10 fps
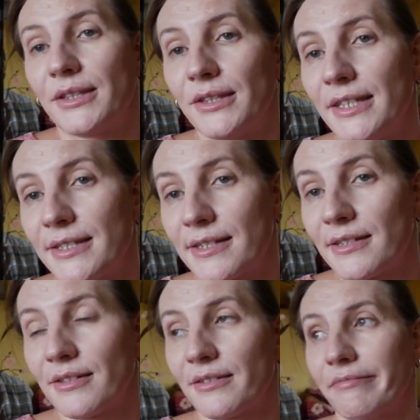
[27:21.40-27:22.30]
This
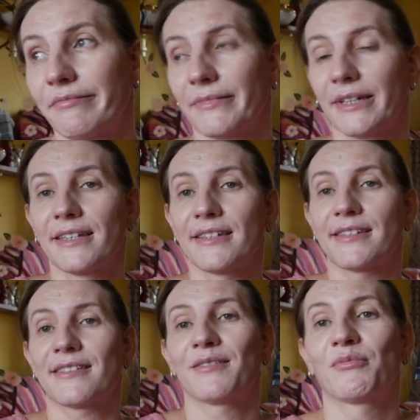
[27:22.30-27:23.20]

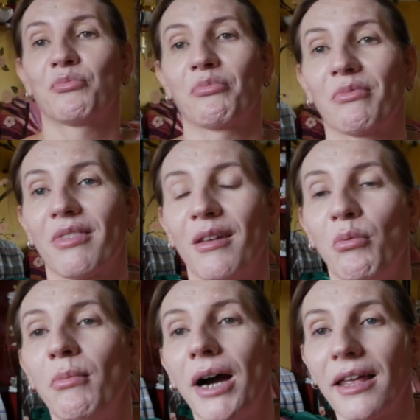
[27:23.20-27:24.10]
is
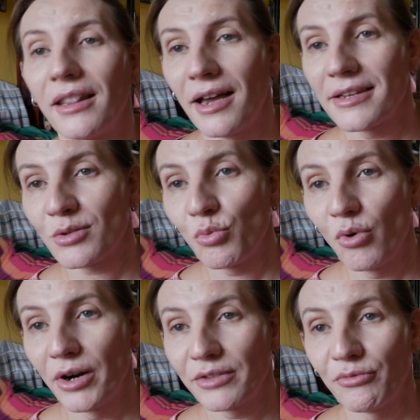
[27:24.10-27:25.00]
my last
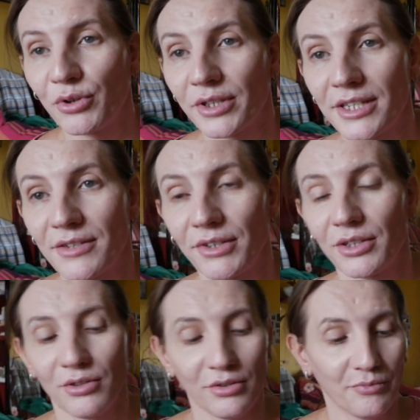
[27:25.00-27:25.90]
word for this
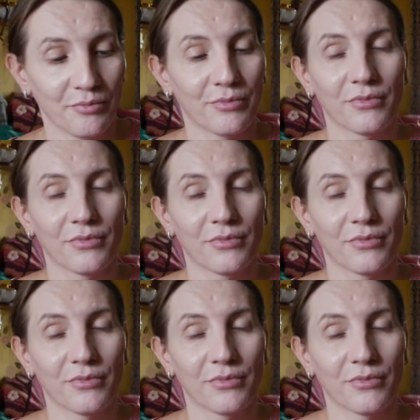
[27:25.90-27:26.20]
video.